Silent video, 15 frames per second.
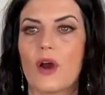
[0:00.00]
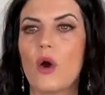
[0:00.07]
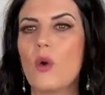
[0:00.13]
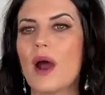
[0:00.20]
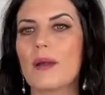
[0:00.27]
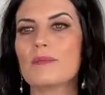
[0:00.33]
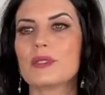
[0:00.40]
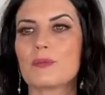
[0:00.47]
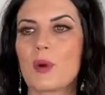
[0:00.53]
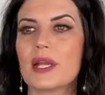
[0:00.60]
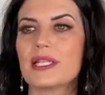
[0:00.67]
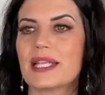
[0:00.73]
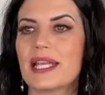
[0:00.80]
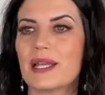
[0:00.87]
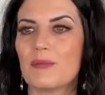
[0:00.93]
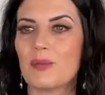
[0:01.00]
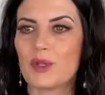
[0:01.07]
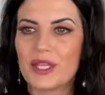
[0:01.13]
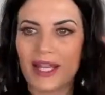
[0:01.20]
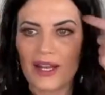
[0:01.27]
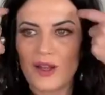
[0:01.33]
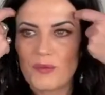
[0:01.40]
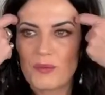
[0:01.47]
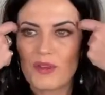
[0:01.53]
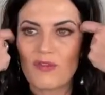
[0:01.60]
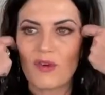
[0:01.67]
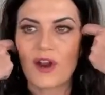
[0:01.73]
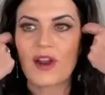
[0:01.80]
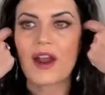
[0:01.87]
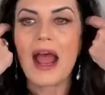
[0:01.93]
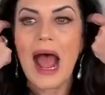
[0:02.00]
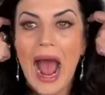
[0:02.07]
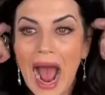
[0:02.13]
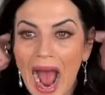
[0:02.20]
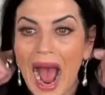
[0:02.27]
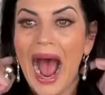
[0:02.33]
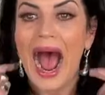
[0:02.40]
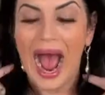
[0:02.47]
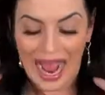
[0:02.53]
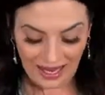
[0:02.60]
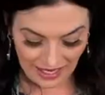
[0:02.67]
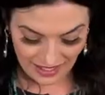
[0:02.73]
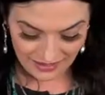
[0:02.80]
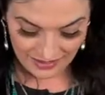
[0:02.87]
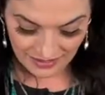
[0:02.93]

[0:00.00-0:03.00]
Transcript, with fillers: Oh, I'm surprised they didn't put that on before.